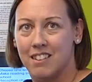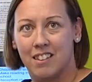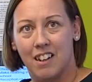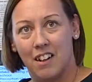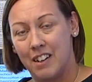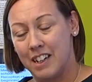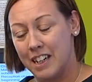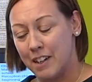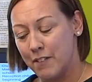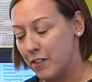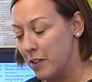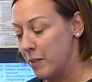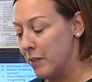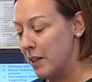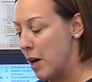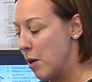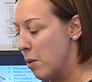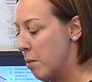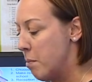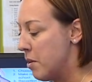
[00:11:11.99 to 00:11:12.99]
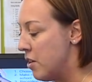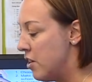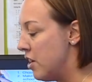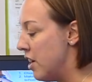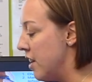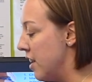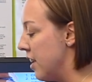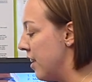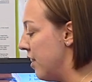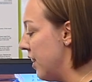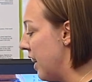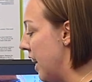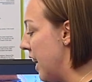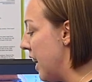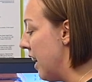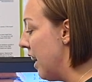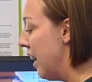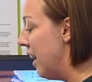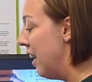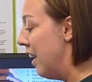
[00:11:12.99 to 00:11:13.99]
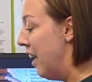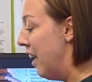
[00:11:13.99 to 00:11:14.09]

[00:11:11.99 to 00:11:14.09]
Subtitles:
so it gives them that opportunity.